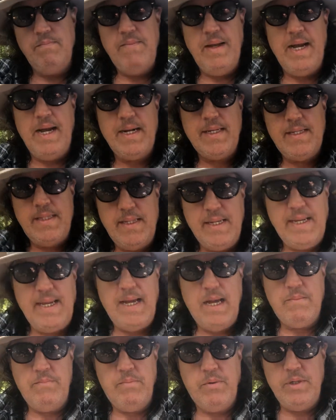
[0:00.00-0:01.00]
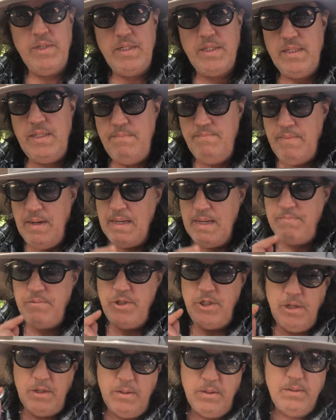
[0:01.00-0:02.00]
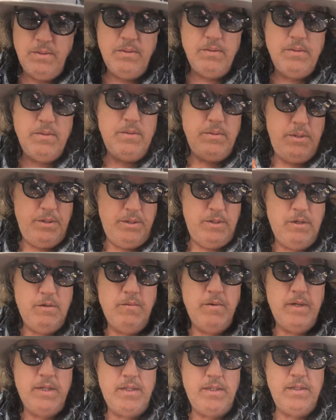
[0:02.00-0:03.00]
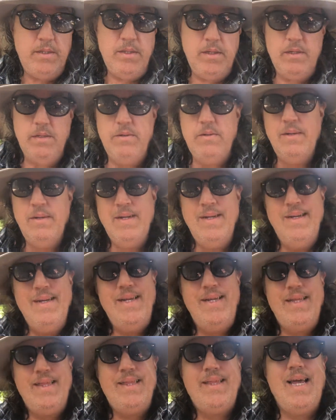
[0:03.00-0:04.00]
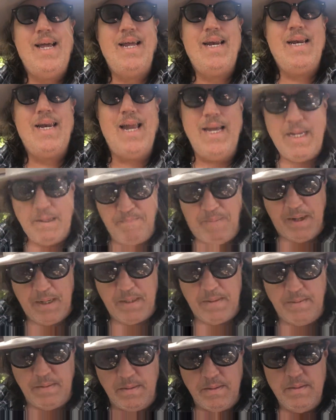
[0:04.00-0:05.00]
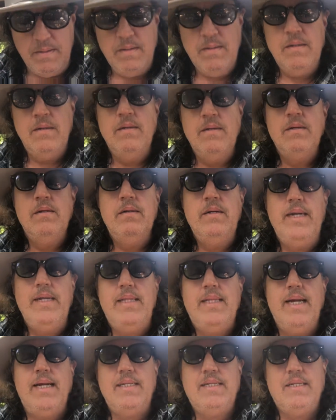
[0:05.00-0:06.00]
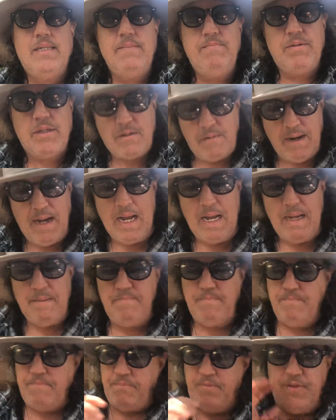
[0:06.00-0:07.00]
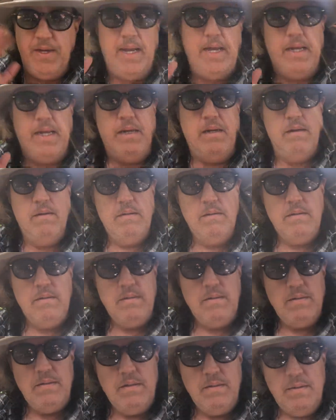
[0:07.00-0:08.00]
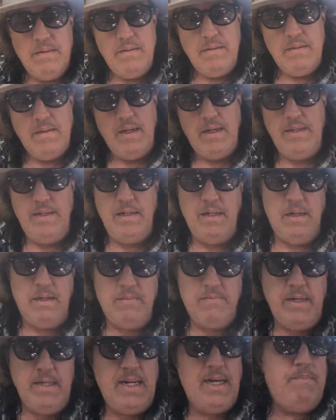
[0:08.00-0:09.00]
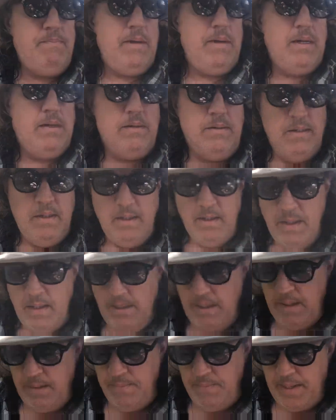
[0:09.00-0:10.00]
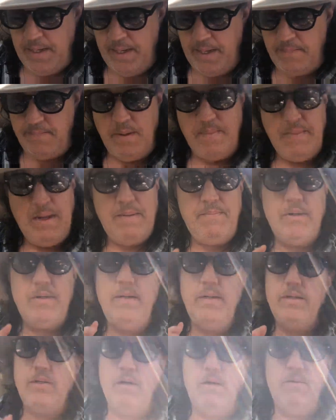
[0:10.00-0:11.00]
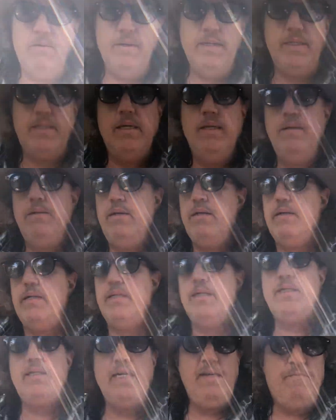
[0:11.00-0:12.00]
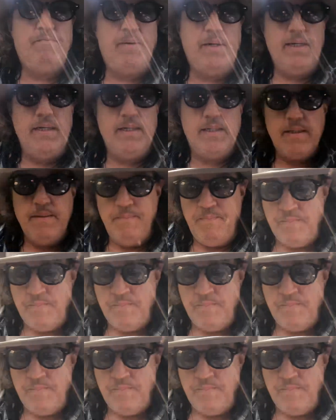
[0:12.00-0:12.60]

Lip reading: back to the Cowboy Bop Show. You know what to do. Hit that like button. Hit that subscribe thing. And, ring that bell. And remember, as always, you're at a safe place.